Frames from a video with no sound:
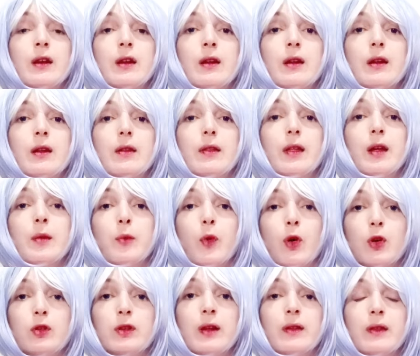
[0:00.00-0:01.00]
The
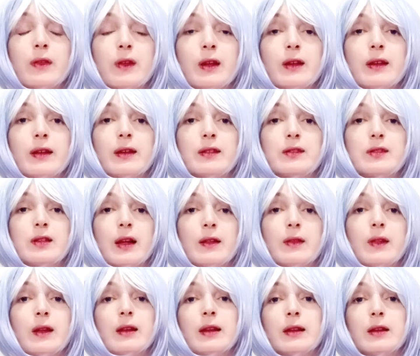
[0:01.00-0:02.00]
important thing is that
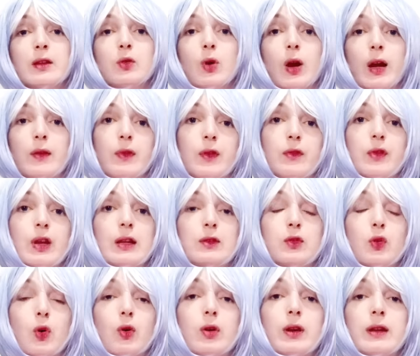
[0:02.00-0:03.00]
they needed to have a real
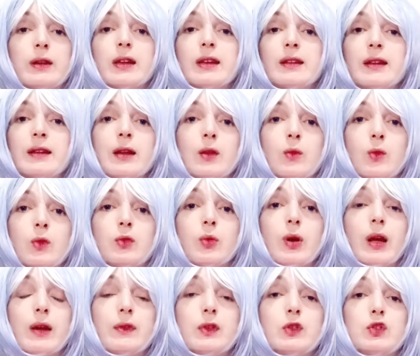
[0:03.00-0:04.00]
talk, and he didn't want to
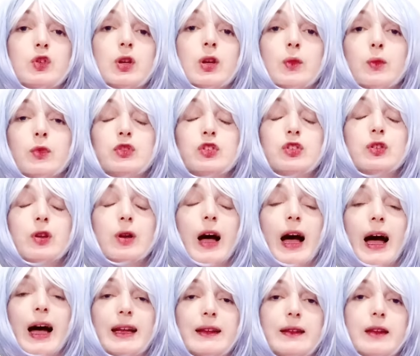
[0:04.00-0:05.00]
have it, so he was
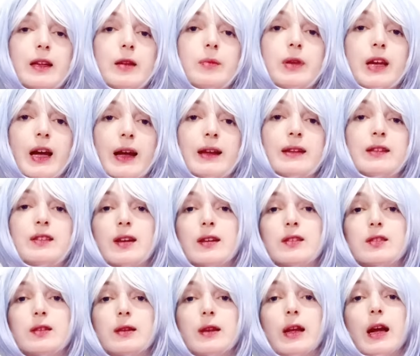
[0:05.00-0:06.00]
hiding behind
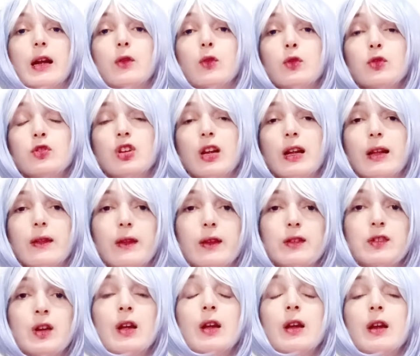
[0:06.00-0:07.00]
chastity. I don't say this
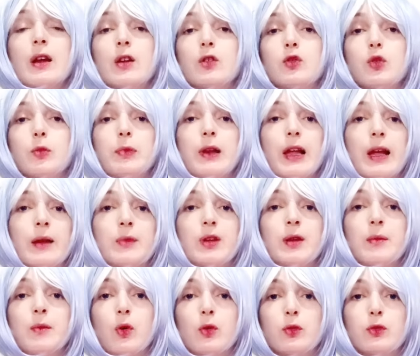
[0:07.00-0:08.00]
to blame
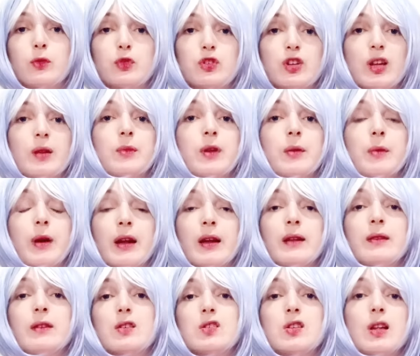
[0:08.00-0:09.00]
him or to shame him. I
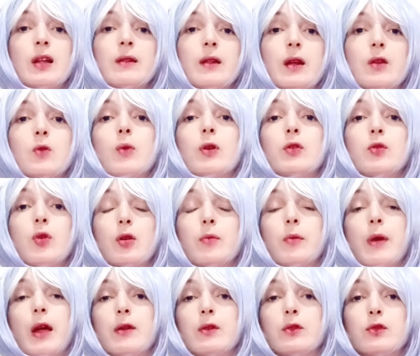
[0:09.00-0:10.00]
understand that when you are
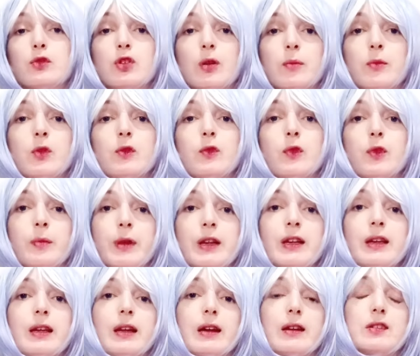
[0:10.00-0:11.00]
married to someone for many
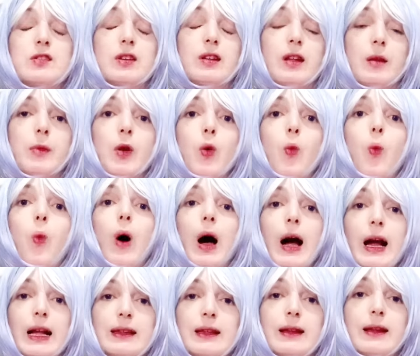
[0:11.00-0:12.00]
years, it can be
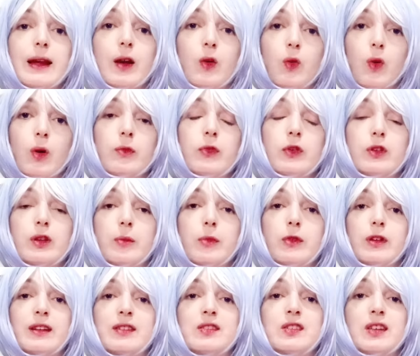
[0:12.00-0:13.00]
wildly uncomfortable
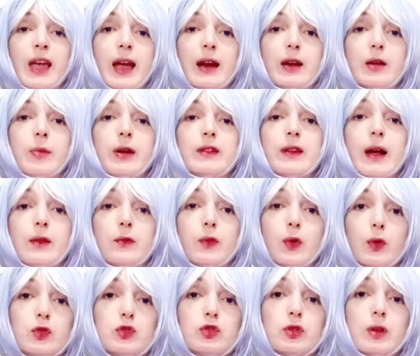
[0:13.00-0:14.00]
and scary, but
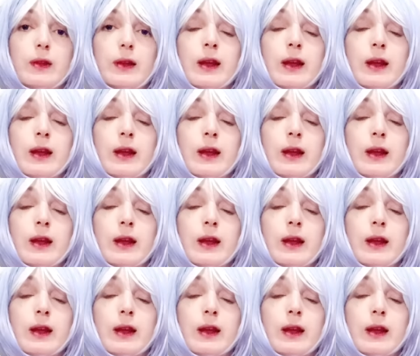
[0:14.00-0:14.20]
unfortunately,